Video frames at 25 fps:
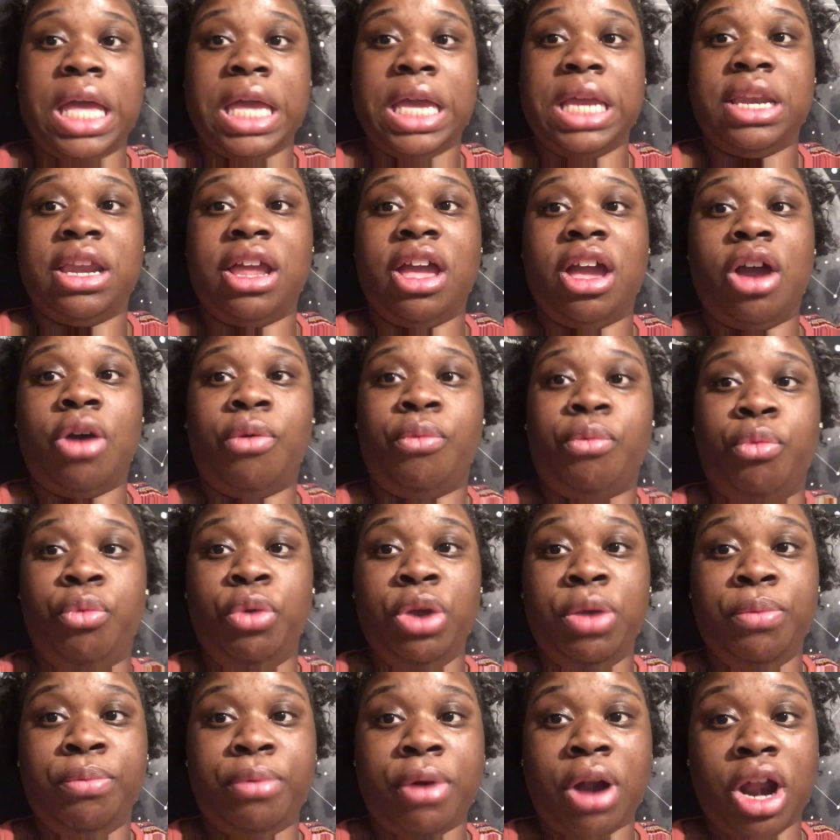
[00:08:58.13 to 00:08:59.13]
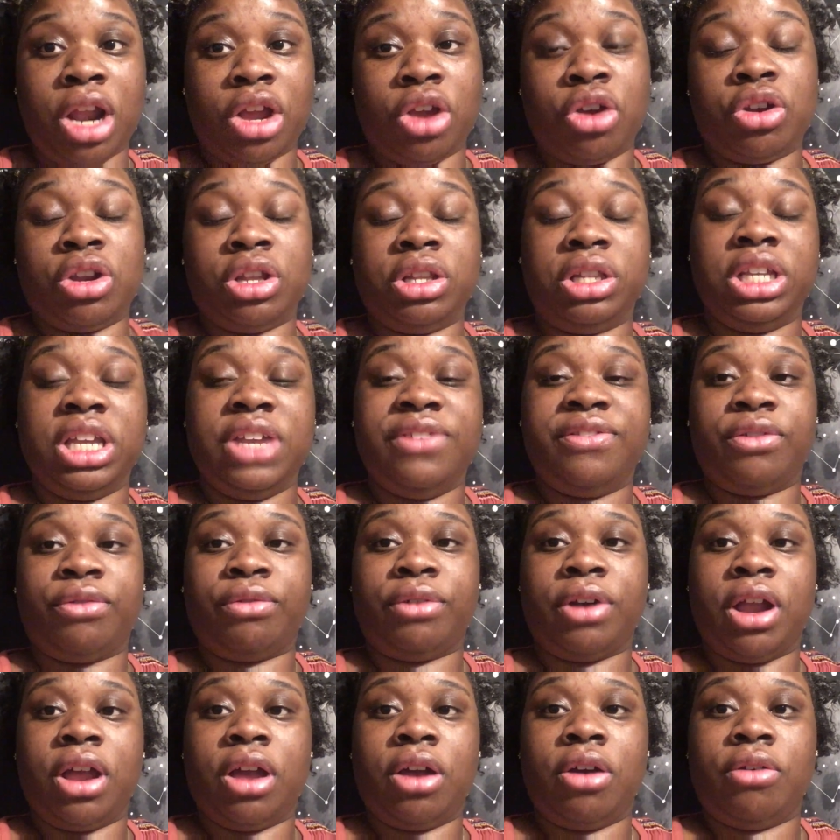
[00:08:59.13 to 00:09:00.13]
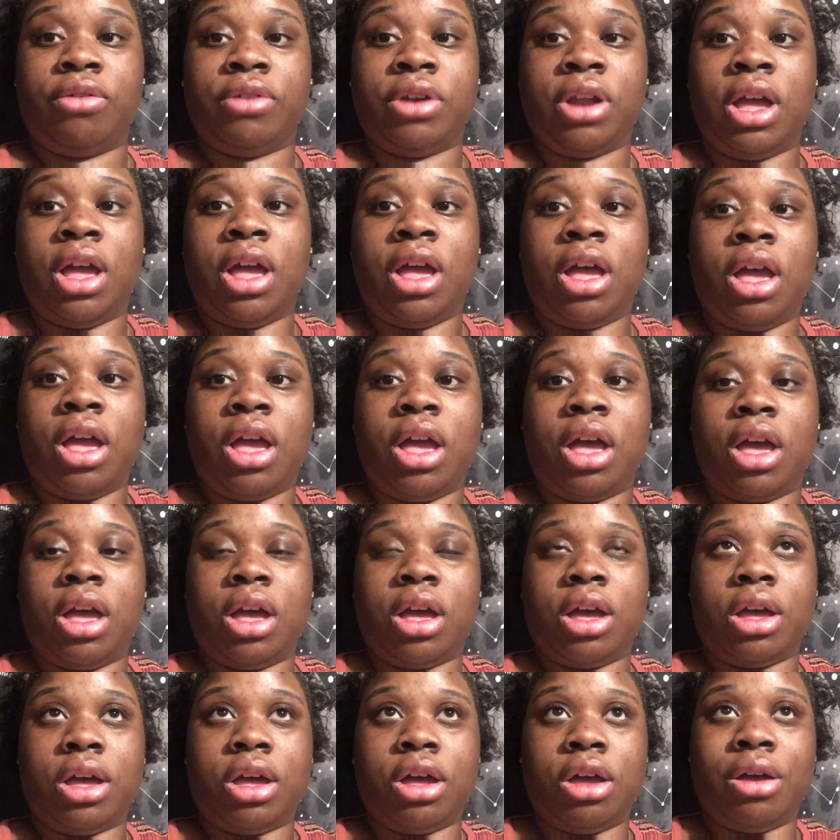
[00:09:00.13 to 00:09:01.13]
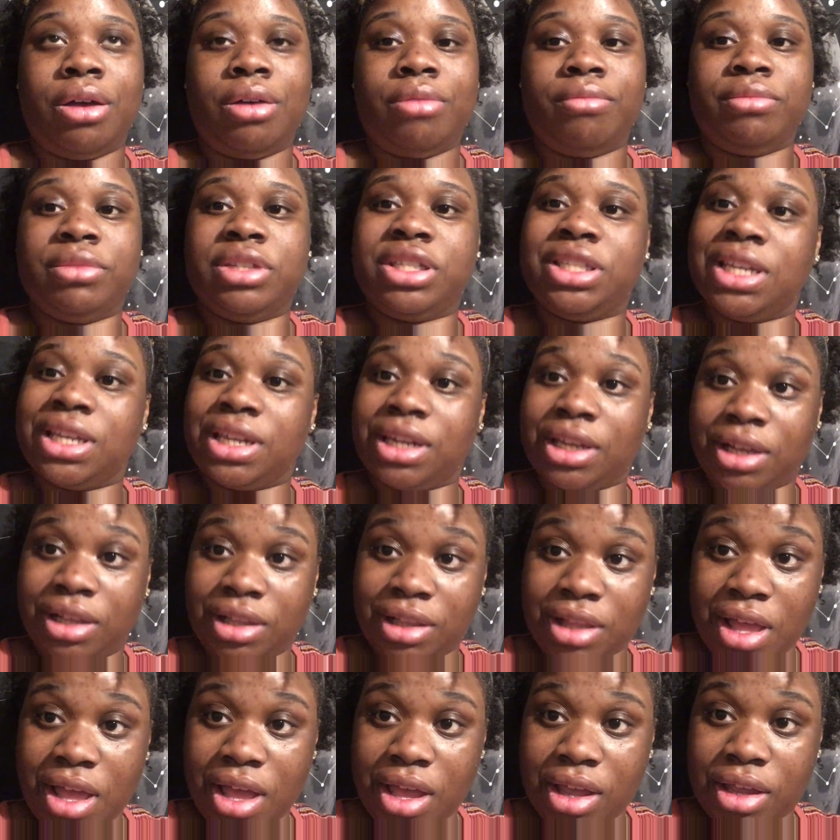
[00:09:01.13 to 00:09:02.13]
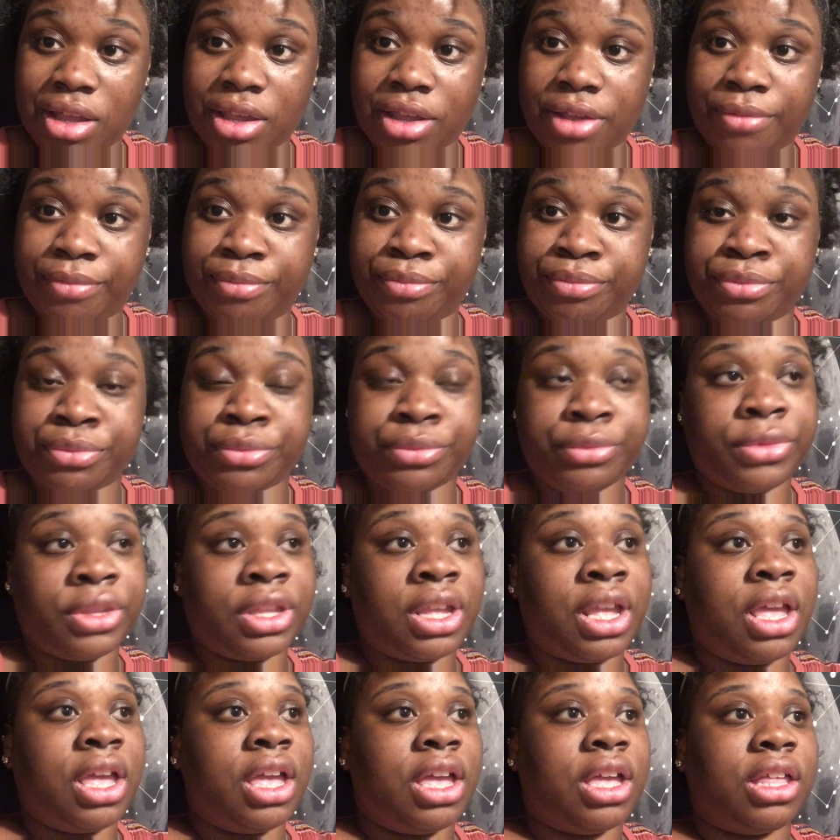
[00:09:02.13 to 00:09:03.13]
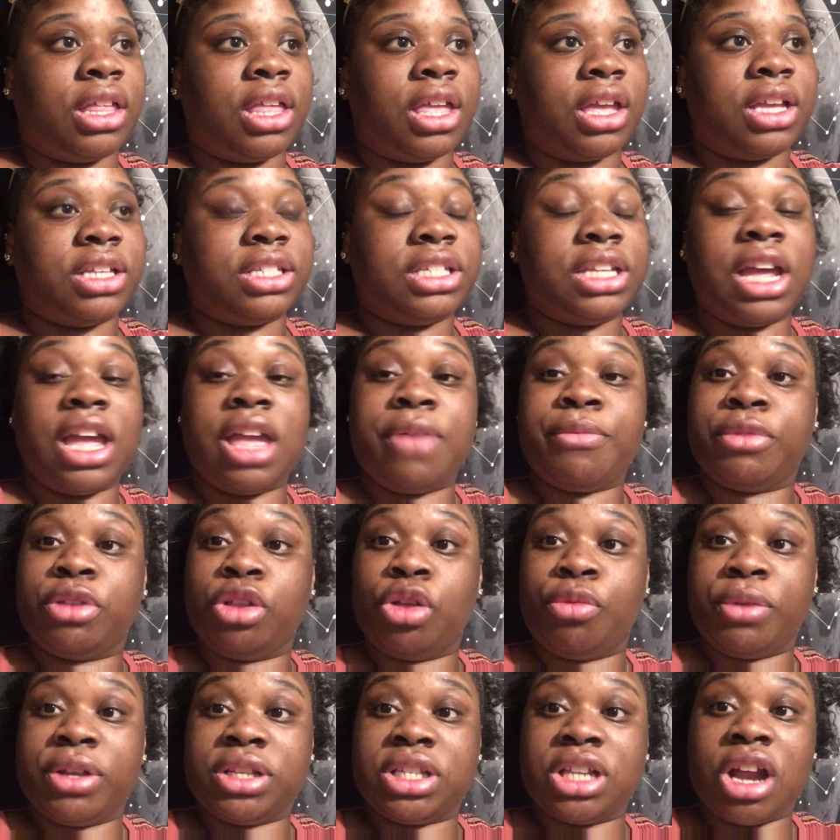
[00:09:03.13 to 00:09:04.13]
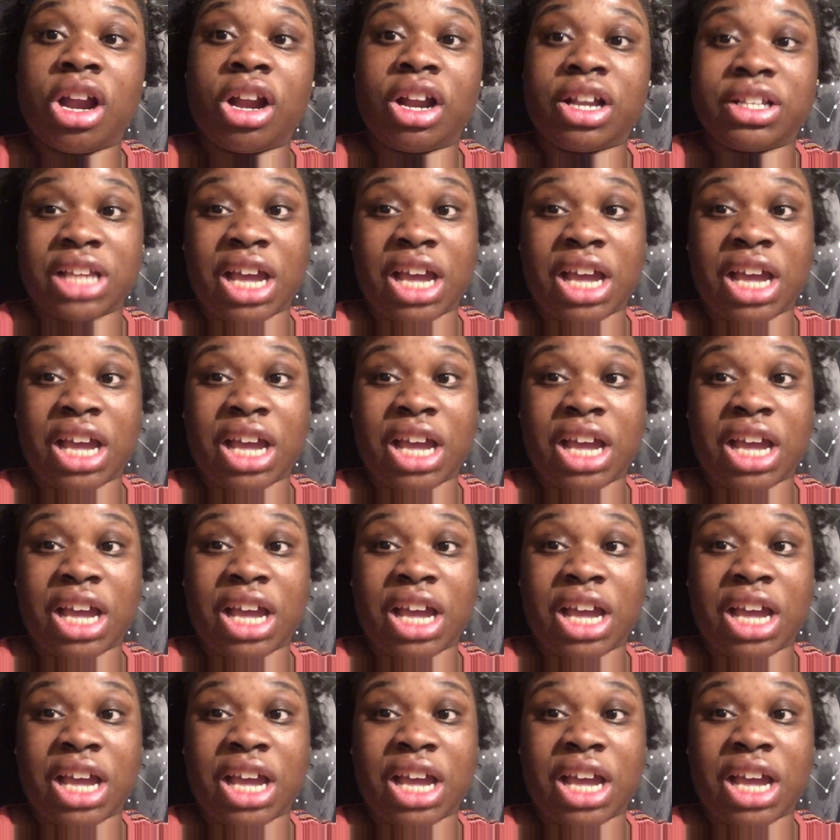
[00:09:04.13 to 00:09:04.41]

and now we are probably gonna leave around um, 10 o'clock. Like I said, I am a little bit tired